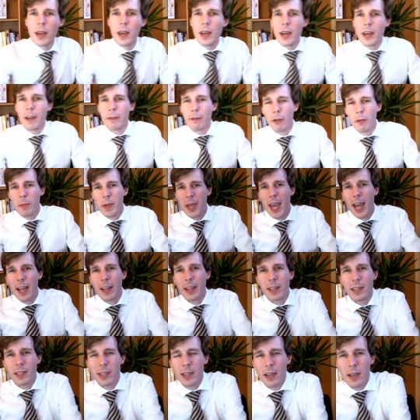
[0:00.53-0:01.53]
In fluid
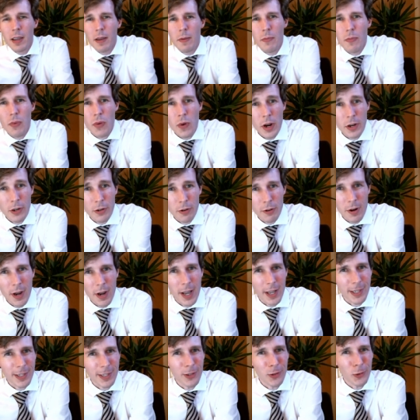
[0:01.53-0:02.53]
mechanics, pressure
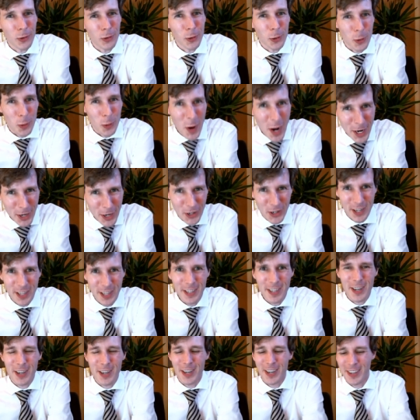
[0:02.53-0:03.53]
has no
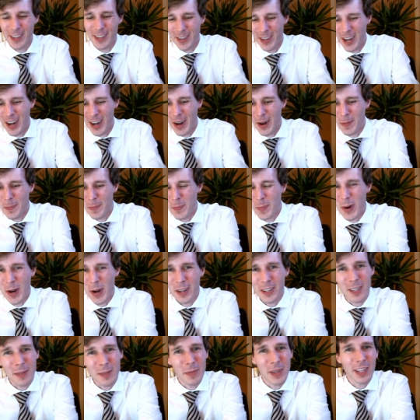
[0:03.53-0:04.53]
direction, uh,
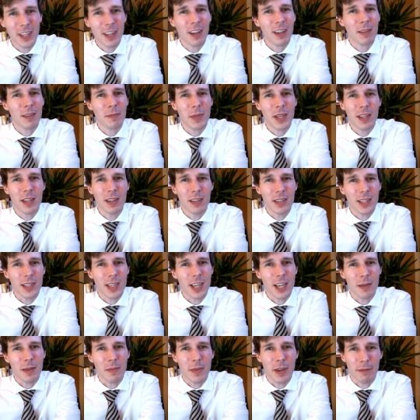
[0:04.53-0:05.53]
but it may not be the
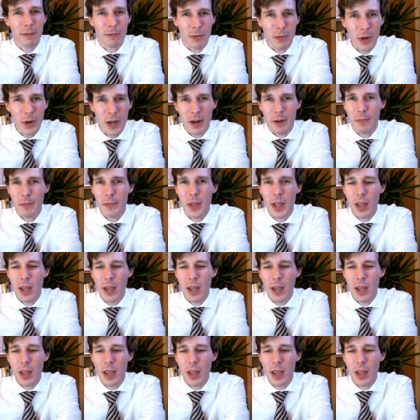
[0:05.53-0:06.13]
same everywhere.